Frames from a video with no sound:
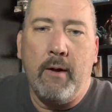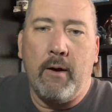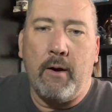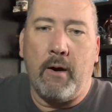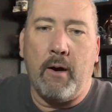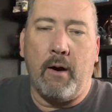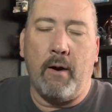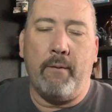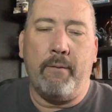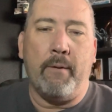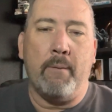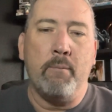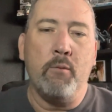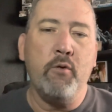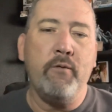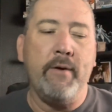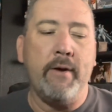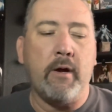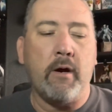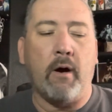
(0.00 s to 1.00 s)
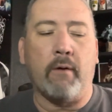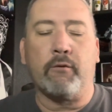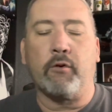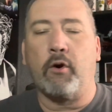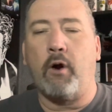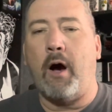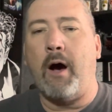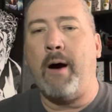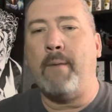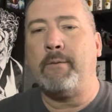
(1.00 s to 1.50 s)
Uh, the movie cover
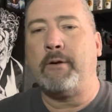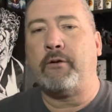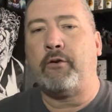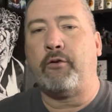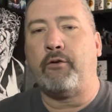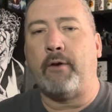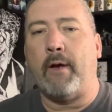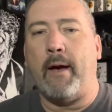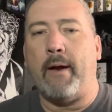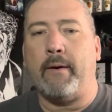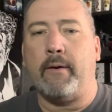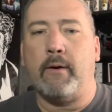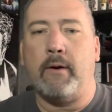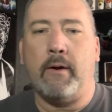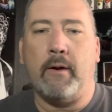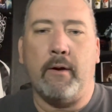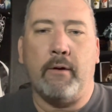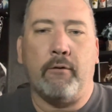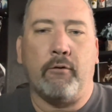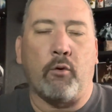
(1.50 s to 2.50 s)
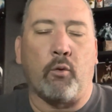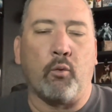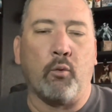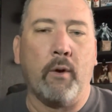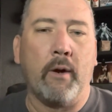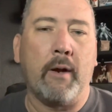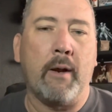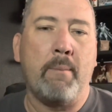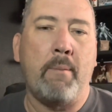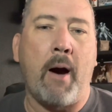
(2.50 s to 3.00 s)
homage set is
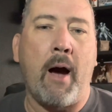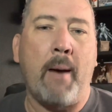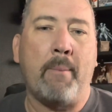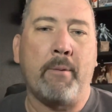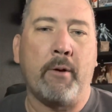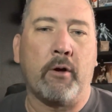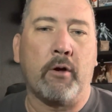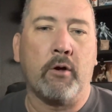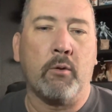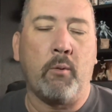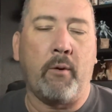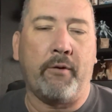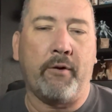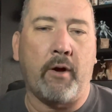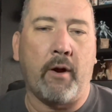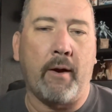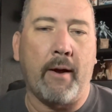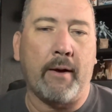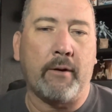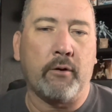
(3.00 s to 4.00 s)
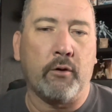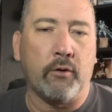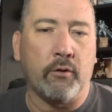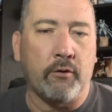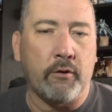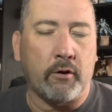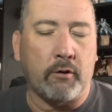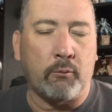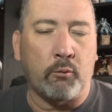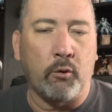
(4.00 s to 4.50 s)
really popular with collectors
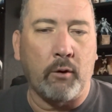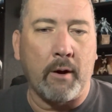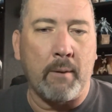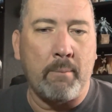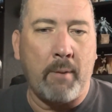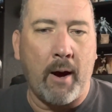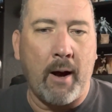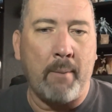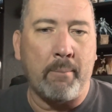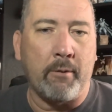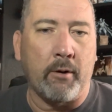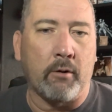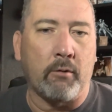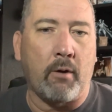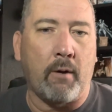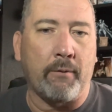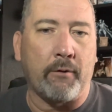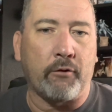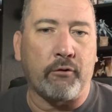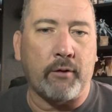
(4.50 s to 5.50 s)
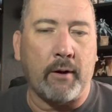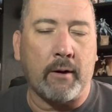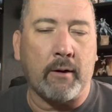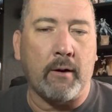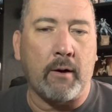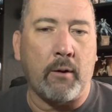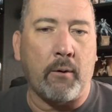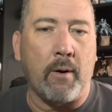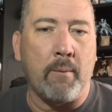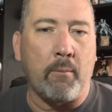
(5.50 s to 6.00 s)
and it's really popular on the
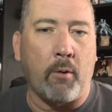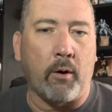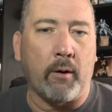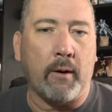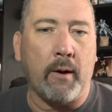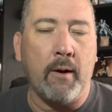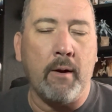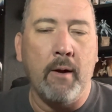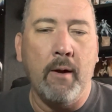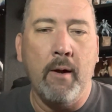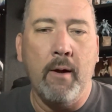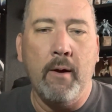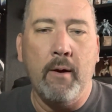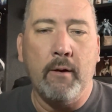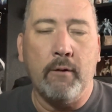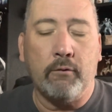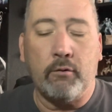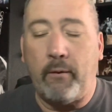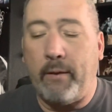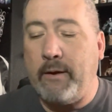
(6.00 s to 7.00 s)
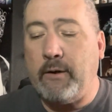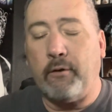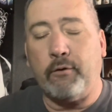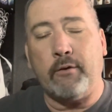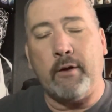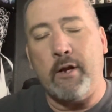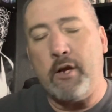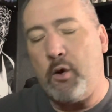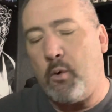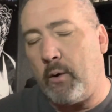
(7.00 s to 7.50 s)
secondary market. So they just
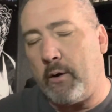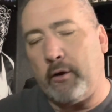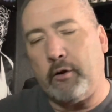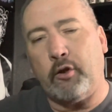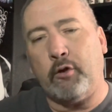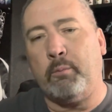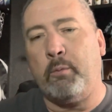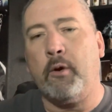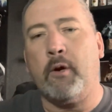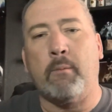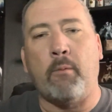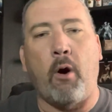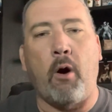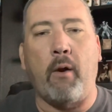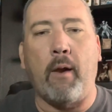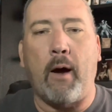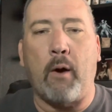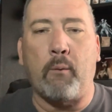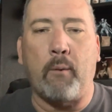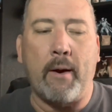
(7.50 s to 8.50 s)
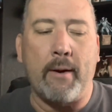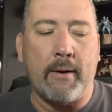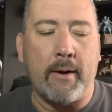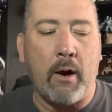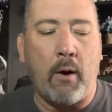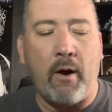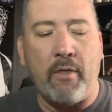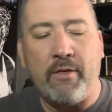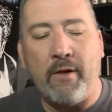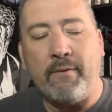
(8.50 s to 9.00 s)
said, you know what, let's just put them all out right
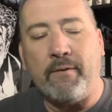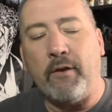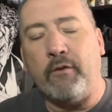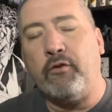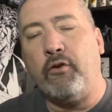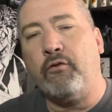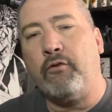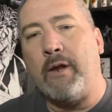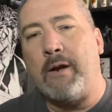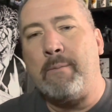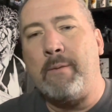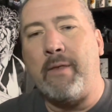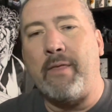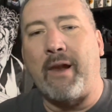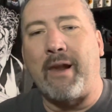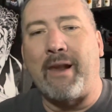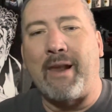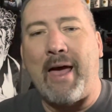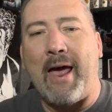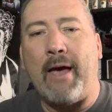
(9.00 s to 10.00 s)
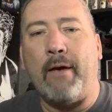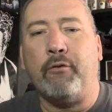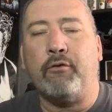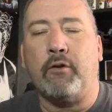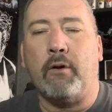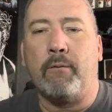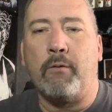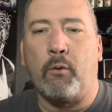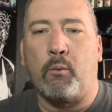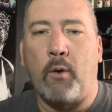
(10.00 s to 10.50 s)
now. I think this is going to be the last
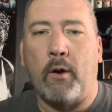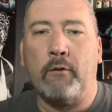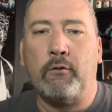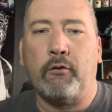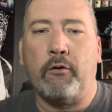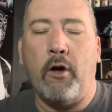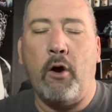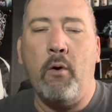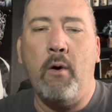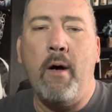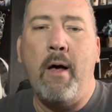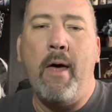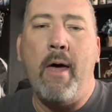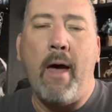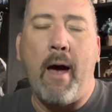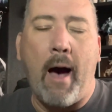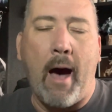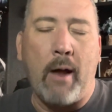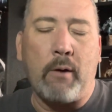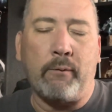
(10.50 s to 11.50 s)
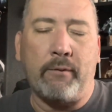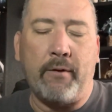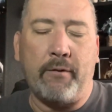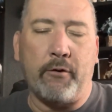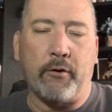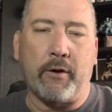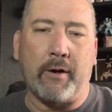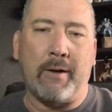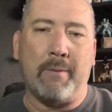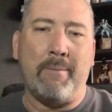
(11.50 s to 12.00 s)
of the runs though. I don't think
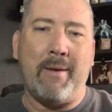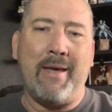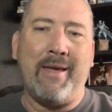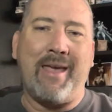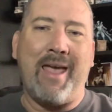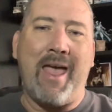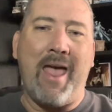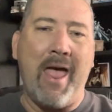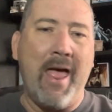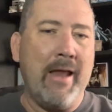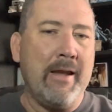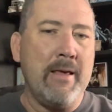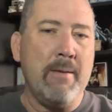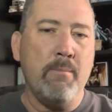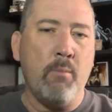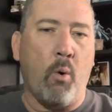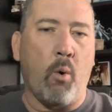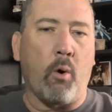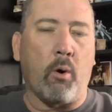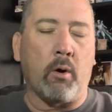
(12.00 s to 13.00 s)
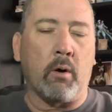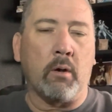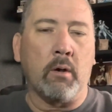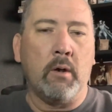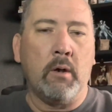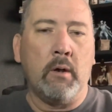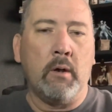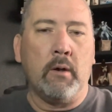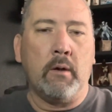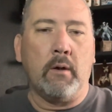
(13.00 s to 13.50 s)
they're going to make any more
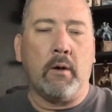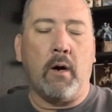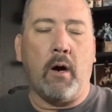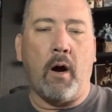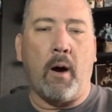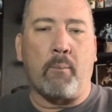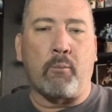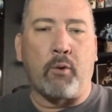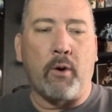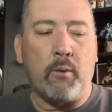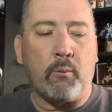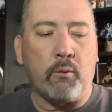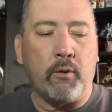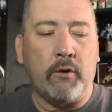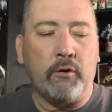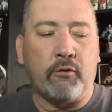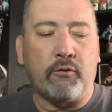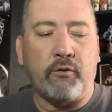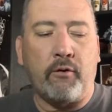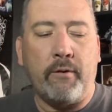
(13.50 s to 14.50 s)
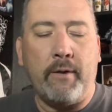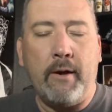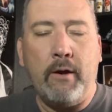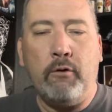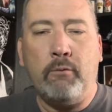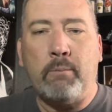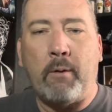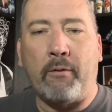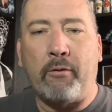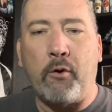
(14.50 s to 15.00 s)
uh, print runs for
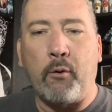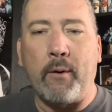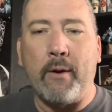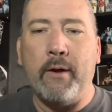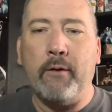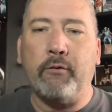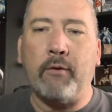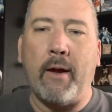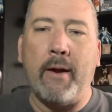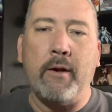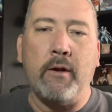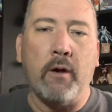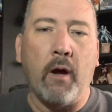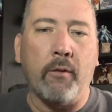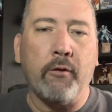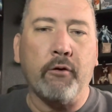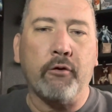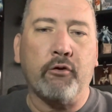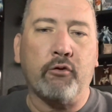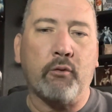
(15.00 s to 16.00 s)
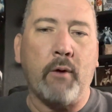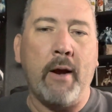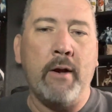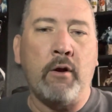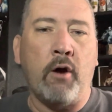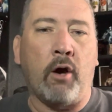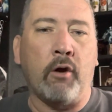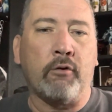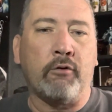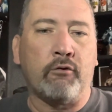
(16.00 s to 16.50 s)
these, but there is another Stray
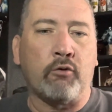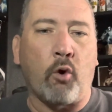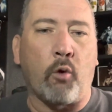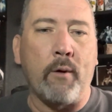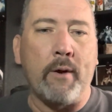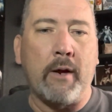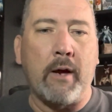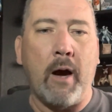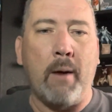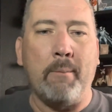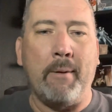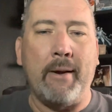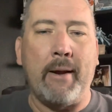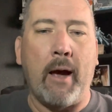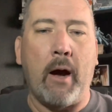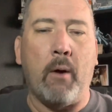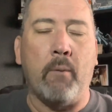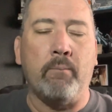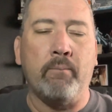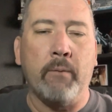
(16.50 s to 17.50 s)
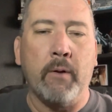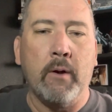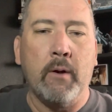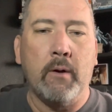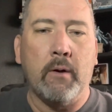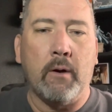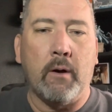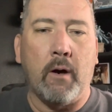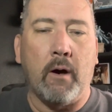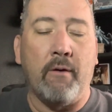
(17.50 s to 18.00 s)
Dog story coming out
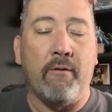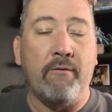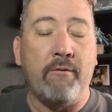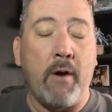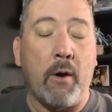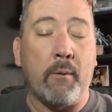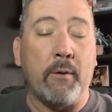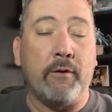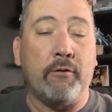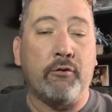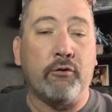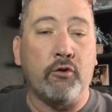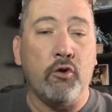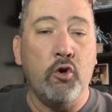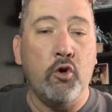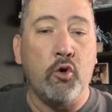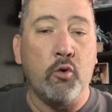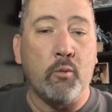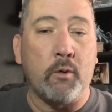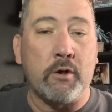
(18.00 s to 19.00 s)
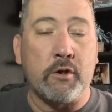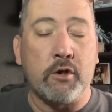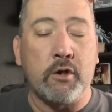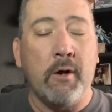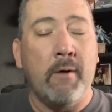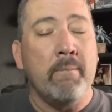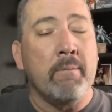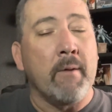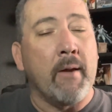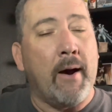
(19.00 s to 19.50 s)
uh, very soon, which
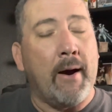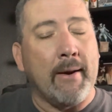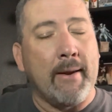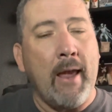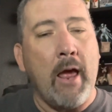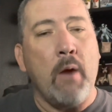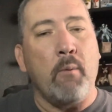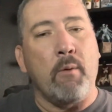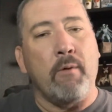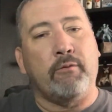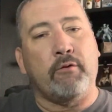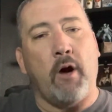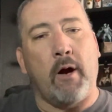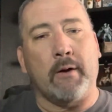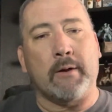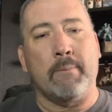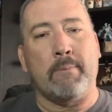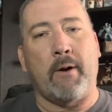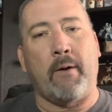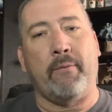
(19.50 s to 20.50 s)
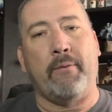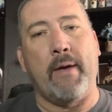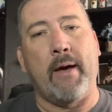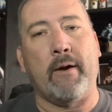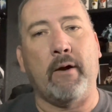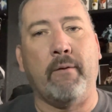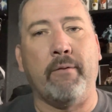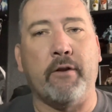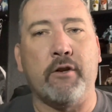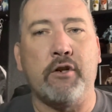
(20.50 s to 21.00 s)
again, we've talked about that
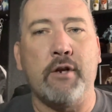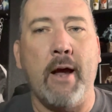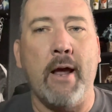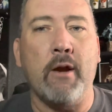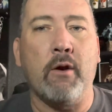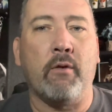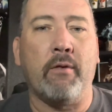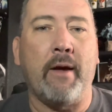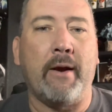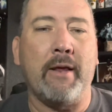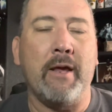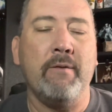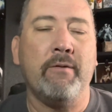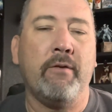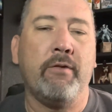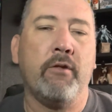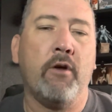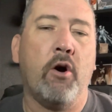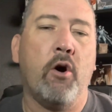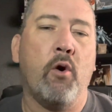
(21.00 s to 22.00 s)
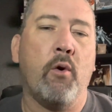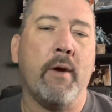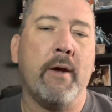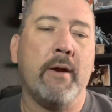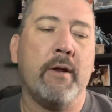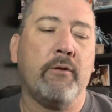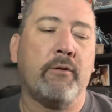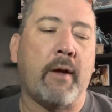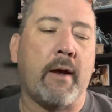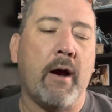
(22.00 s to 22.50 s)
on the channel, that even though it
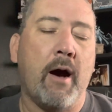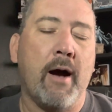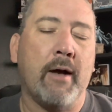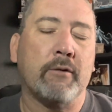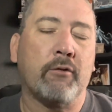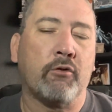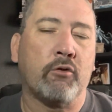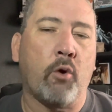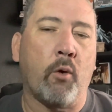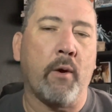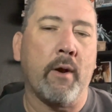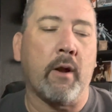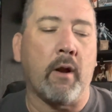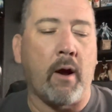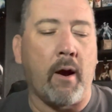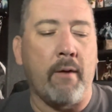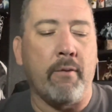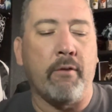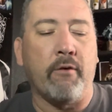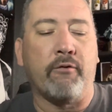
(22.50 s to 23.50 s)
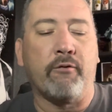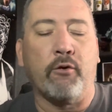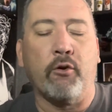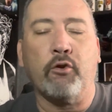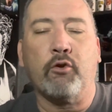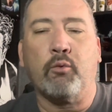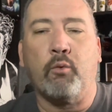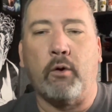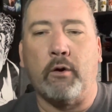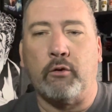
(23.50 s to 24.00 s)
is a hot storyline, the
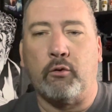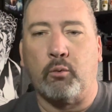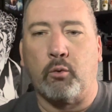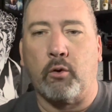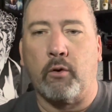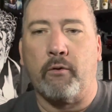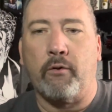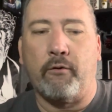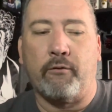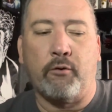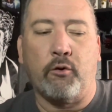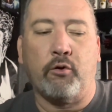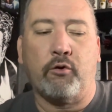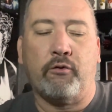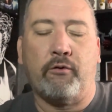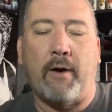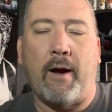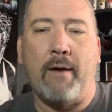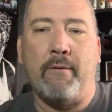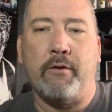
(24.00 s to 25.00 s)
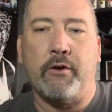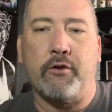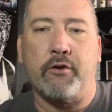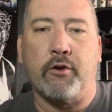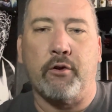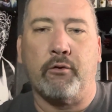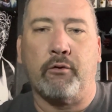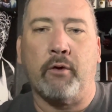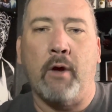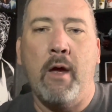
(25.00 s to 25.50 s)
first ones were, the first five
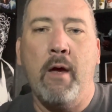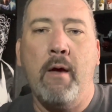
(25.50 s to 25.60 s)
issues,